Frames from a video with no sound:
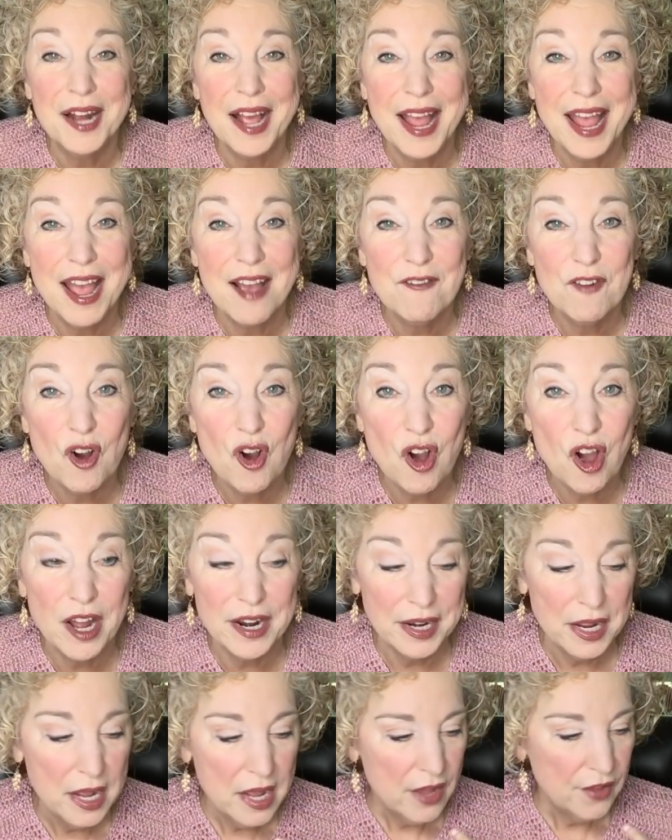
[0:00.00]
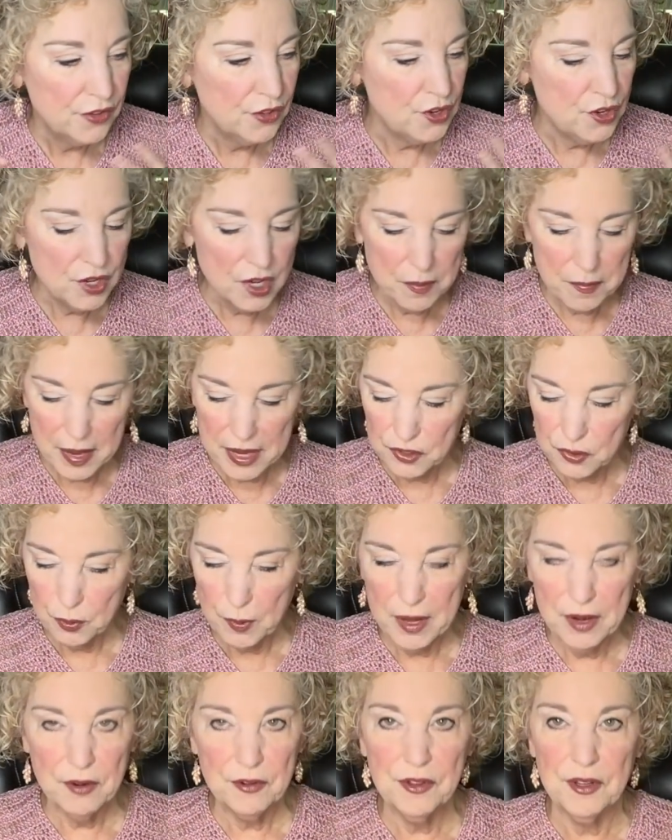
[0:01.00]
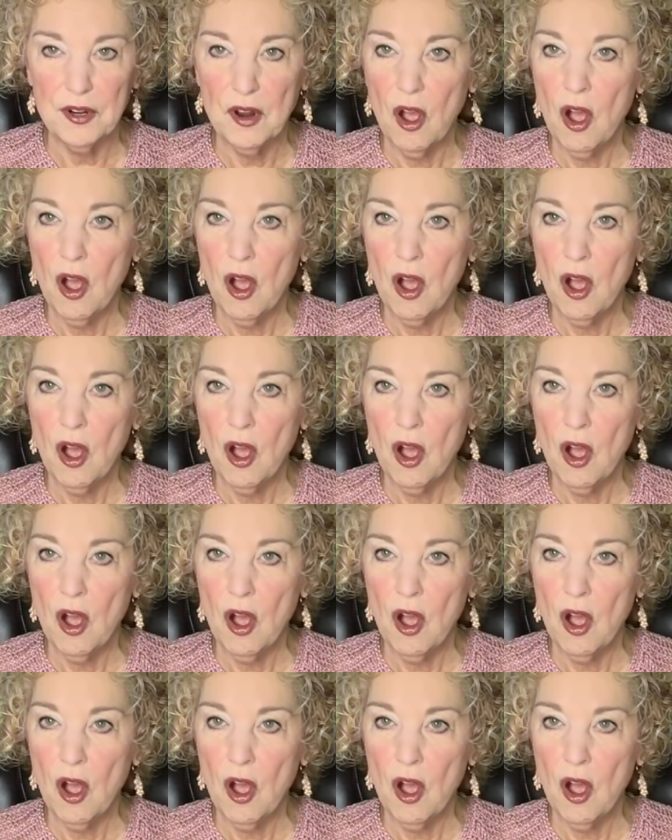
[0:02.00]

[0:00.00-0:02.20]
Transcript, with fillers: I have on. So you can make sweaters in